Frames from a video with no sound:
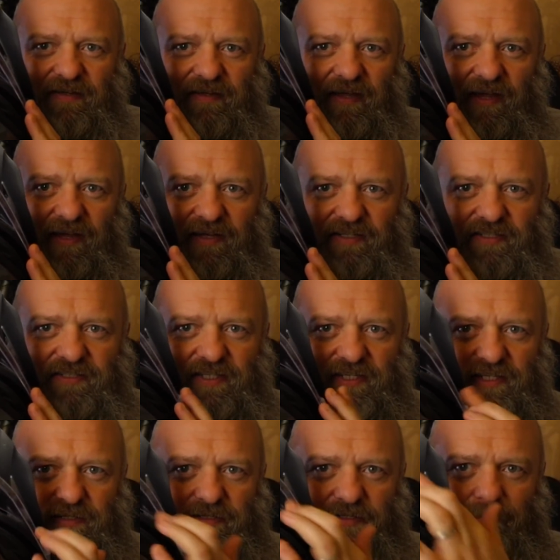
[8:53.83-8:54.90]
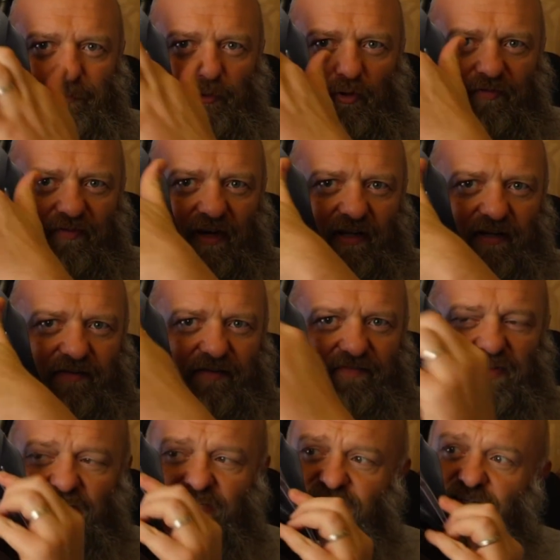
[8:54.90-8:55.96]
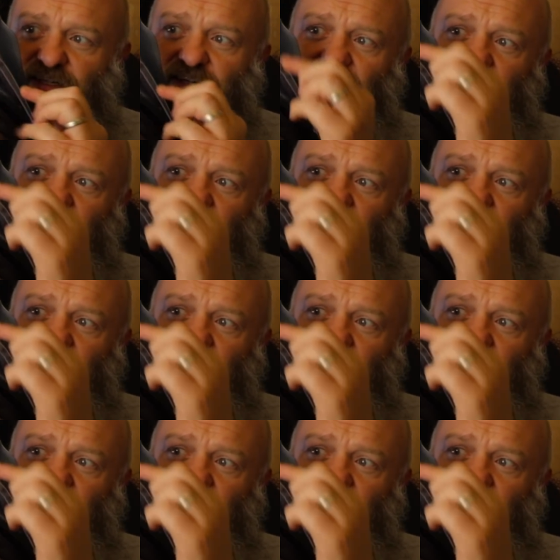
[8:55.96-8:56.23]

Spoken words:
yeah, can you see in the profile of the visor?